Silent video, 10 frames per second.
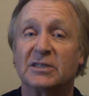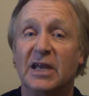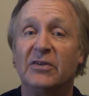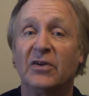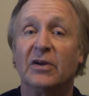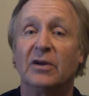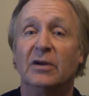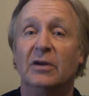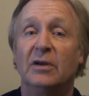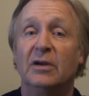center,
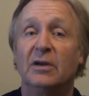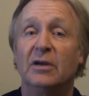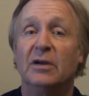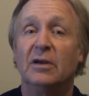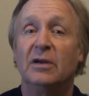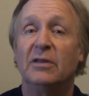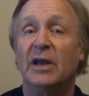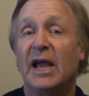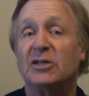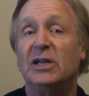that
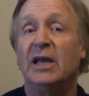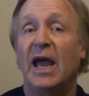actually